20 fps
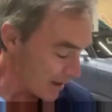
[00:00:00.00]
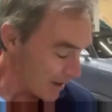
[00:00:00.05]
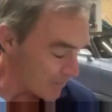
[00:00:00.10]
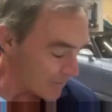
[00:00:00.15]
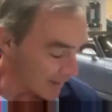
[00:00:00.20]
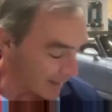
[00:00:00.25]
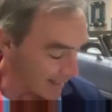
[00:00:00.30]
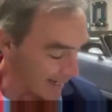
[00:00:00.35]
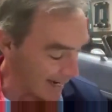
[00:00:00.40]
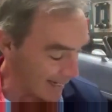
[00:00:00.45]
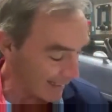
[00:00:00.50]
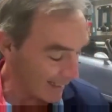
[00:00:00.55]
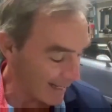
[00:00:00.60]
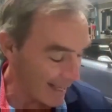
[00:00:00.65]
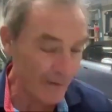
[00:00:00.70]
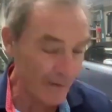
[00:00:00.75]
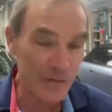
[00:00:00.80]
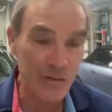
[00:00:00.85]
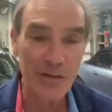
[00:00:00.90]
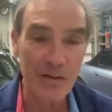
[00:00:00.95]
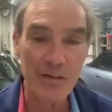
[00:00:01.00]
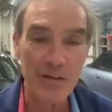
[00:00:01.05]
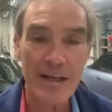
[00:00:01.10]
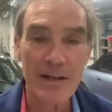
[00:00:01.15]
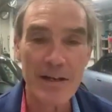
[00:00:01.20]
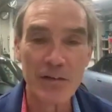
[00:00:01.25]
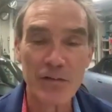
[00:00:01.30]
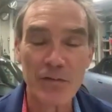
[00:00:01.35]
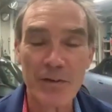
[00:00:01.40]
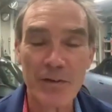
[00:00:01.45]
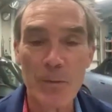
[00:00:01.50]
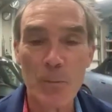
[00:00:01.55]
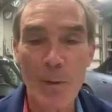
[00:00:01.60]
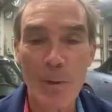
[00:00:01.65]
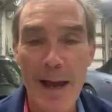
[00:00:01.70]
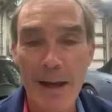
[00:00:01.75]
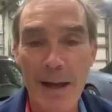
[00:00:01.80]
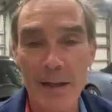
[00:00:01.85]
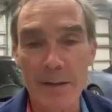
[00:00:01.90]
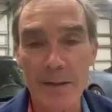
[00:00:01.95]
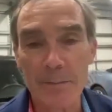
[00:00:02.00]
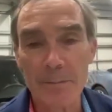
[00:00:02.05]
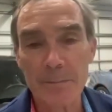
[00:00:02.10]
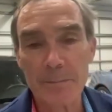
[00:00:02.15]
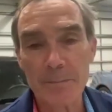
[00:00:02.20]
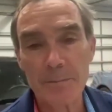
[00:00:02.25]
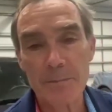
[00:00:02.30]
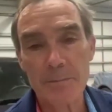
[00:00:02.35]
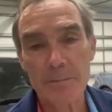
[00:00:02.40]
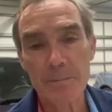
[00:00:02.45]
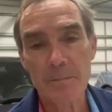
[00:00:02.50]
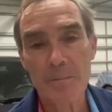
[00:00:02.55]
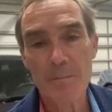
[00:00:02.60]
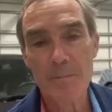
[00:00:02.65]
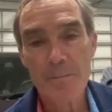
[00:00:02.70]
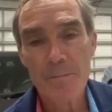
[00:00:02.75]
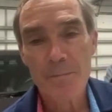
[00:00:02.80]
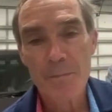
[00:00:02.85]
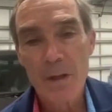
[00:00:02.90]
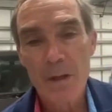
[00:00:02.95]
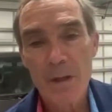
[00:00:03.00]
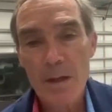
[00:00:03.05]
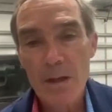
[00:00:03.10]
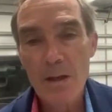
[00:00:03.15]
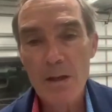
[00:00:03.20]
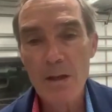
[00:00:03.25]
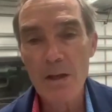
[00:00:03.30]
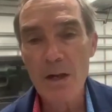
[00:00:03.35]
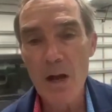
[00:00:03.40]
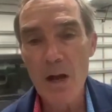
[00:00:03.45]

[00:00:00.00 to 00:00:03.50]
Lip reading: the Cadillac CTS-V wagon. I'm